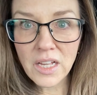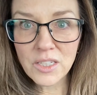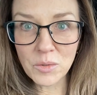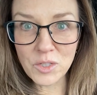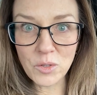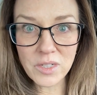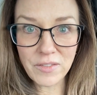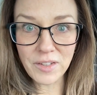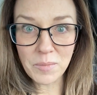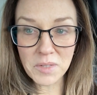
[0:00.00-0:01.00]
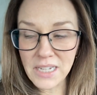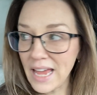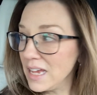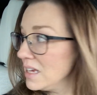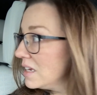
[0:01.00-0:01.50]
So as soon as I fill up the
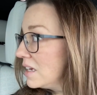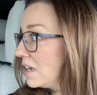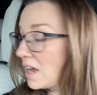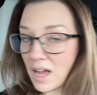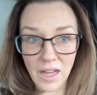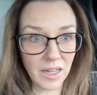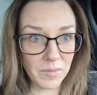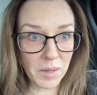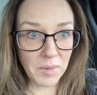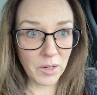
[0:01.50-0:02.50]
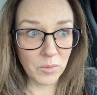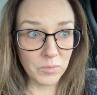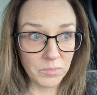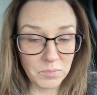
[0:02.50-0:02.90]
tank, um, I'm gonna